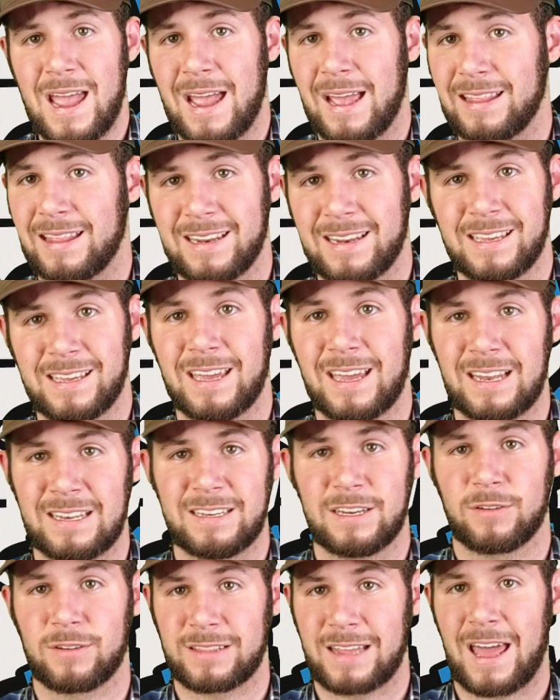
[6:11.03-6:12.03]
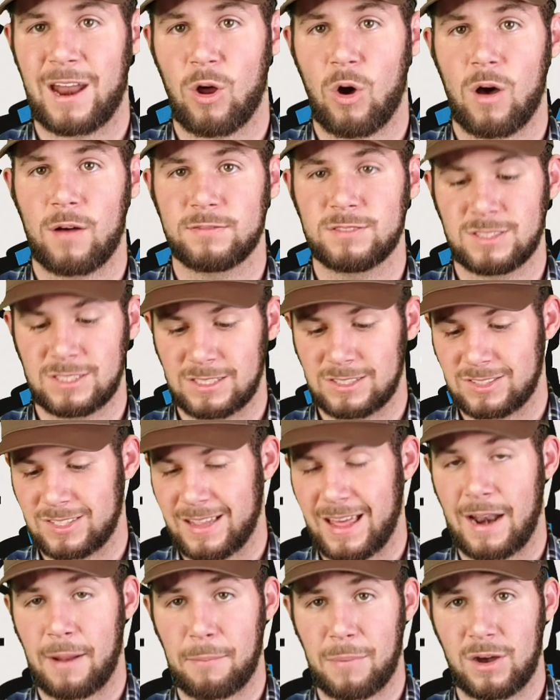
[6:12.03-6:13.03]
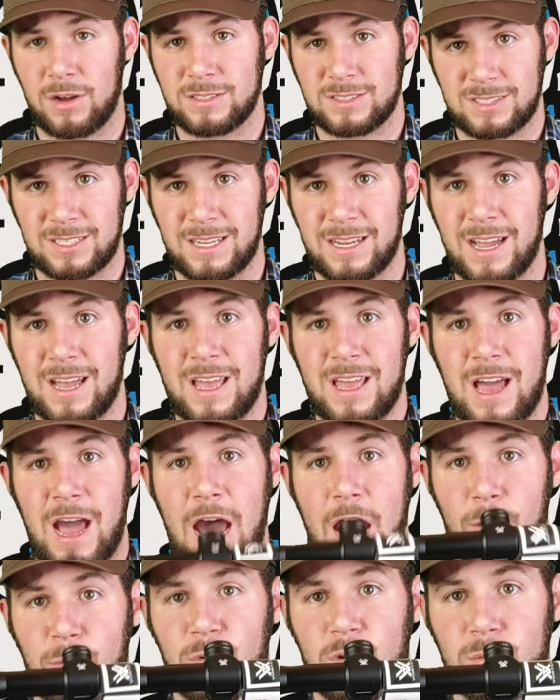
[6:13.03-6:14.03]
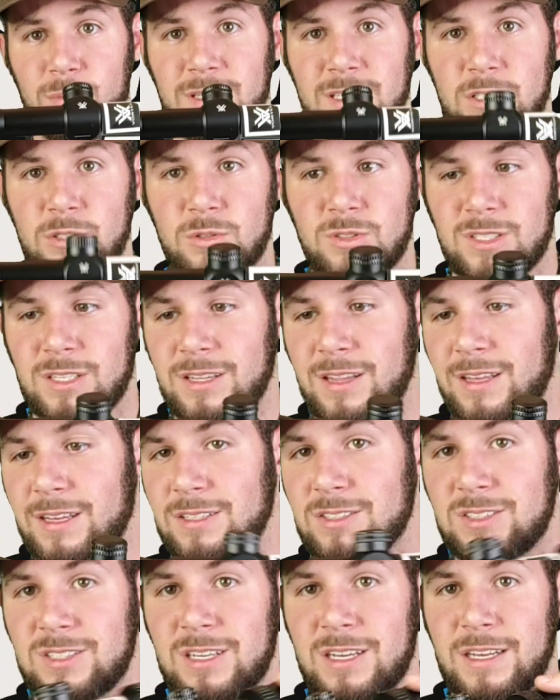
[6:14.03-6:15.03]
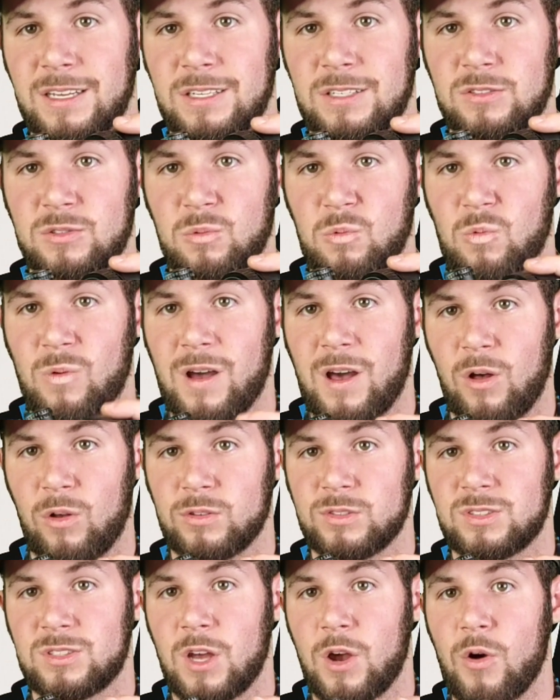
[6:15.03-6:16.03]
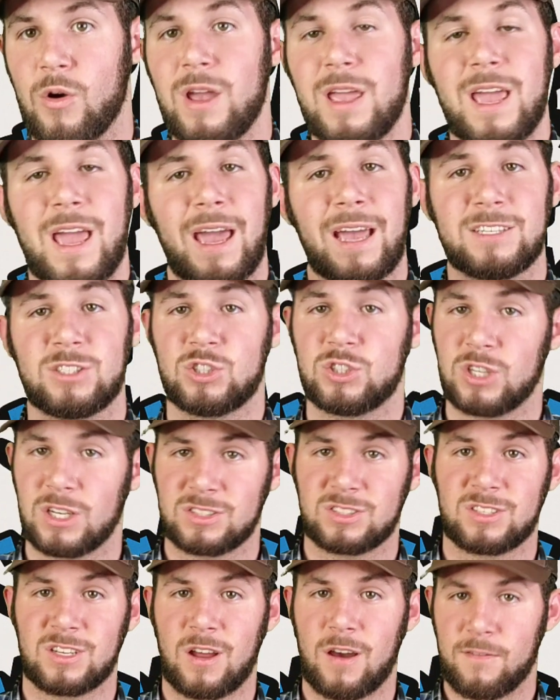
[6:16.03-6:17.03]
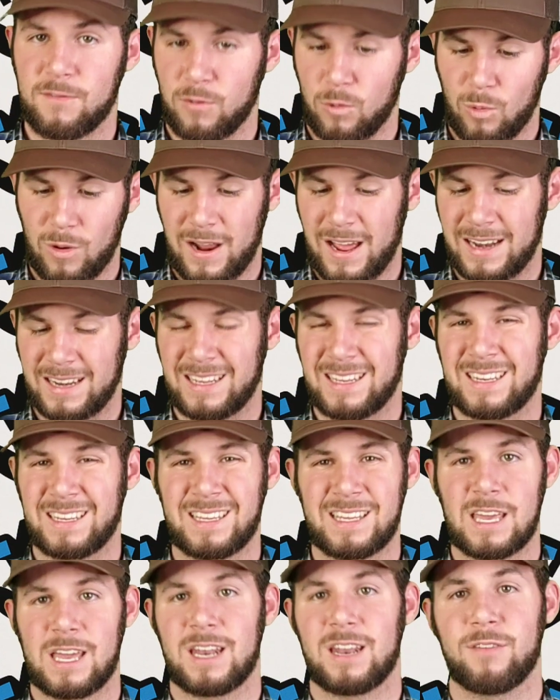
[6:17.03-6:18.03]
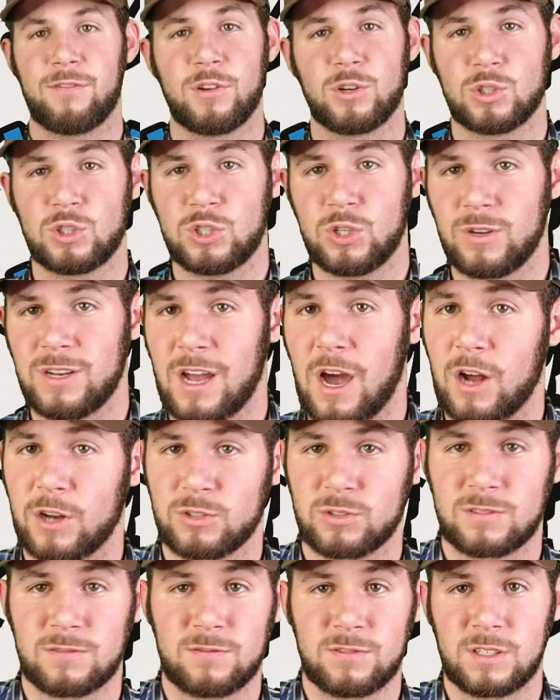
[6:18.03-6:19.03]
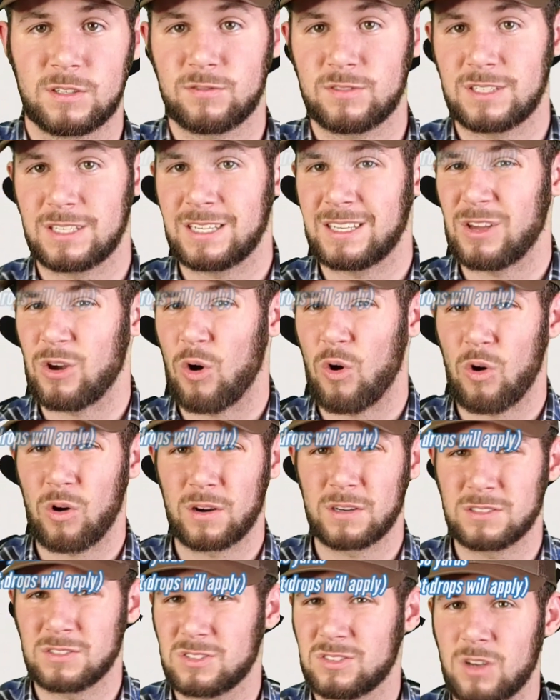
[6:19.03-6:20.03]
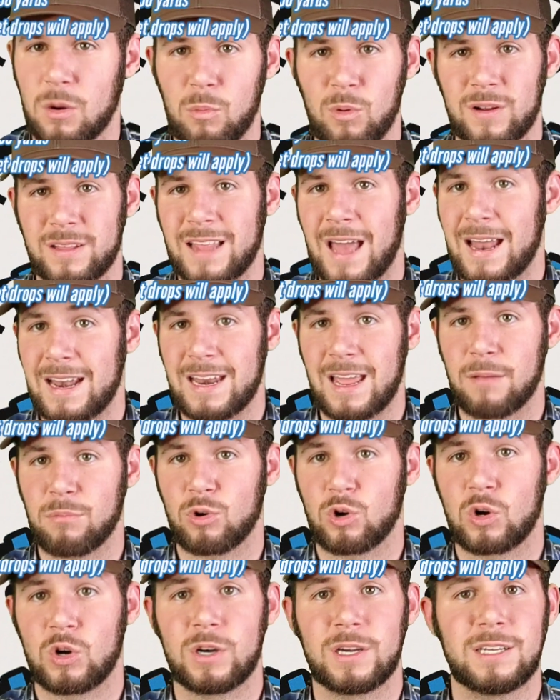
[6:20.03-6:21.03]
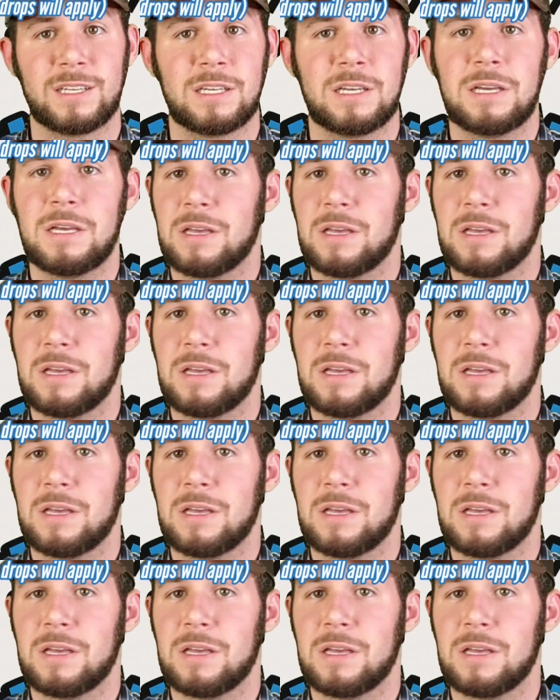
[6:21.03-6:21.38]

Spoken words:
And then again, during that off season that I'm hunting, I will be using this as well. So it's just enough for what I need. Again, if you're shooting 150 yards, somewhere in that neighborhood,